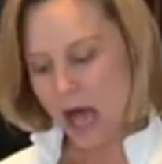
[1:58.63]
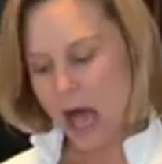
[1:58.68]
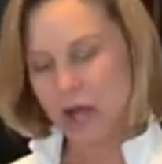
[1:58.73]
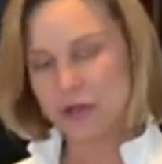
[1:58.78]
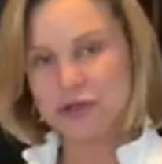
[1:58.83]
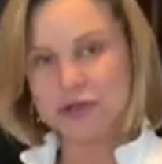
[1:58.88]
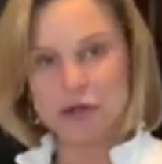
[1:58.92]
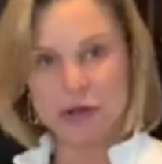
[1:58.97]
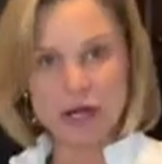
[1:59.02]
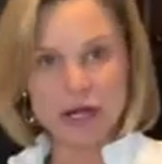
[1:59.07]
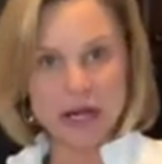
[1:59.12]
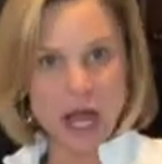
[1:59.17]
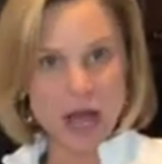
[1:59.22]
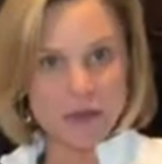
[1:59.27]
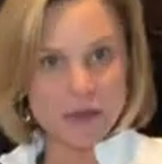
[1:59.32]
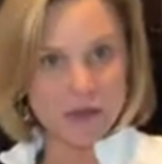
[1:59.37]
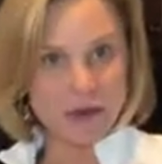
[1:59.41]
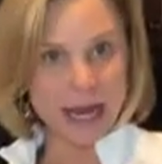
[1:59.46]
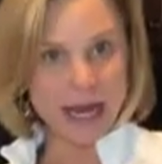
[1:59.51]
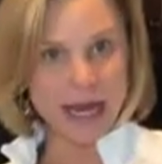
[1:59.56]
I'll do
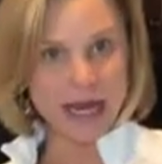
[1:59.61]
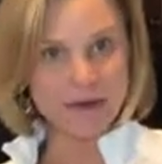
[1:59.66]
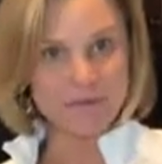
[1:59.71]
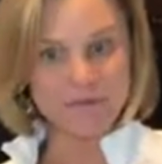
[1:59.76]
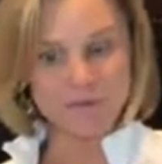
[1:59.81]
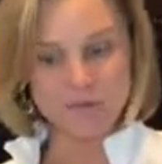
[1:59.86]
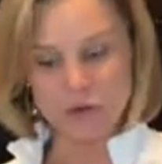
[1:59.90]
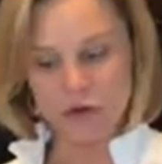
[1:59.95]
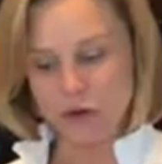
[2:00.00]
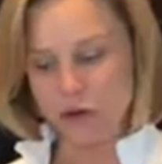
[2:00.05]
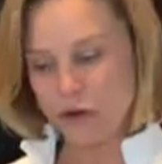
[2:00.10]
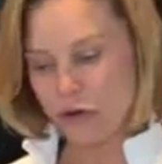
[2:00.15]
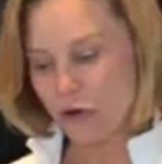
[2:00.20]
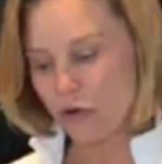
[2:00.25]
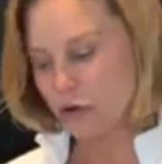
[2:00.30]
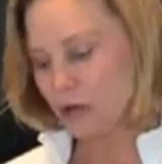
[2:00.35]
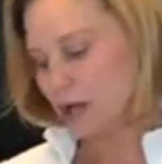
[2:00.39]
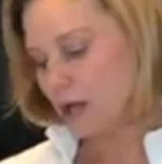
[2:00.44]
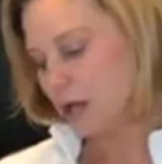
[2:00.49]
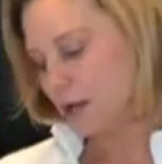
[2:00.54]
another
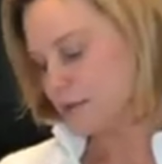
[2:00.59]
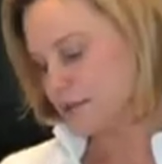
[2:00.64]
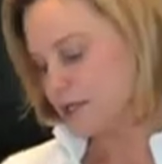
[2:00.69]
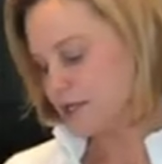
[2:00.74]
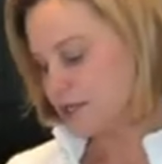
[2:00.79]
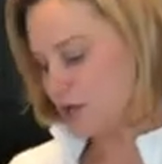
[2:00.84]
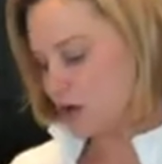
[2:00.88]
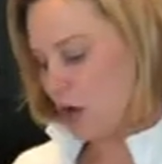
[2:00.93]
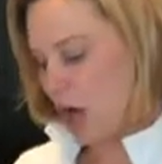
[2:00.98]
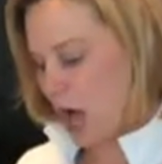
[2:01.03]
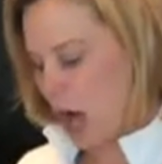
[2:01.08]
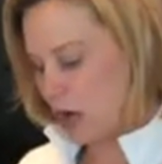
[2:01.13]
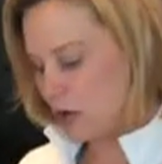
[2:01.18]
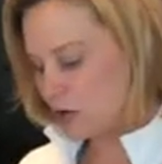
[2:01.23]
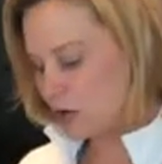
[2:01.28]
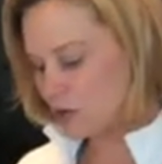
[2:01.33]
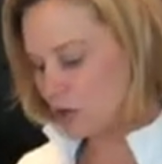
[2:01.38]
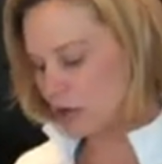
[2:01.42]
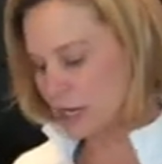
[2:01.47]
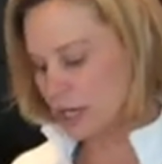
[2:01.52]
handful. I'm still
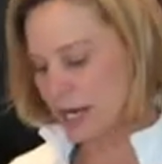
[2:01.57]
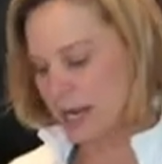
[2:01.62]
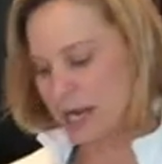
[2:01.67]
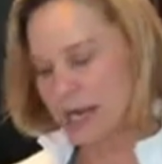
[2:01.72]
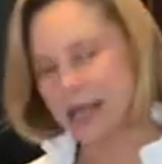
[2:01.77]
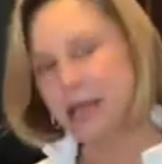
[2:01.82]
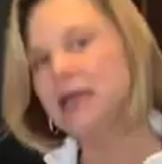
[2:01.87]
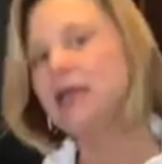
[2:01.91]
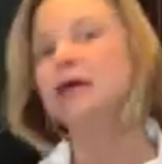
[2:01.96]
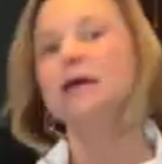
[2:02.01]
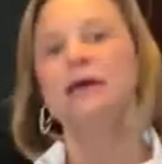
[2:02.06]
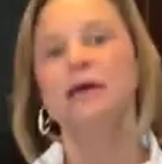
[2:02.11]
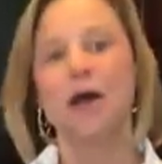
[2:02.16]
hungry.